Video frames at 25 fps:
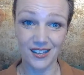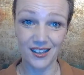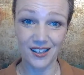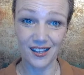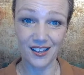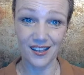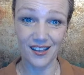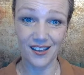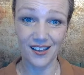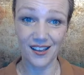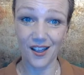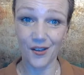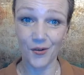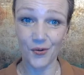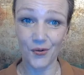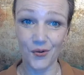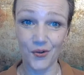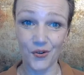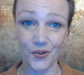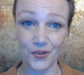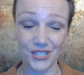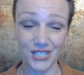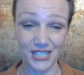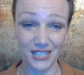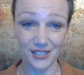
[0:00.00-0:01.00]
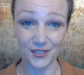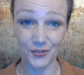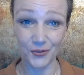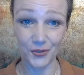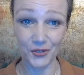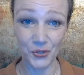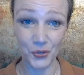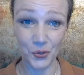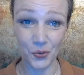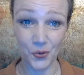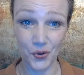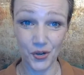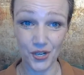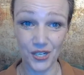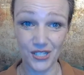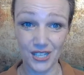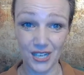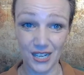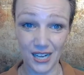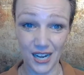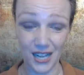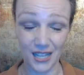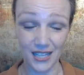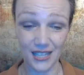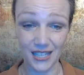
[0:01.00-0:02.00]
our children's horse,
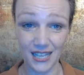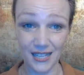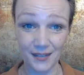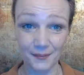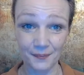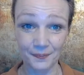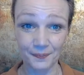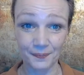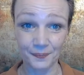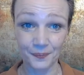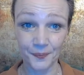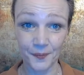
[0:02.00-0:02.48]
Glanny.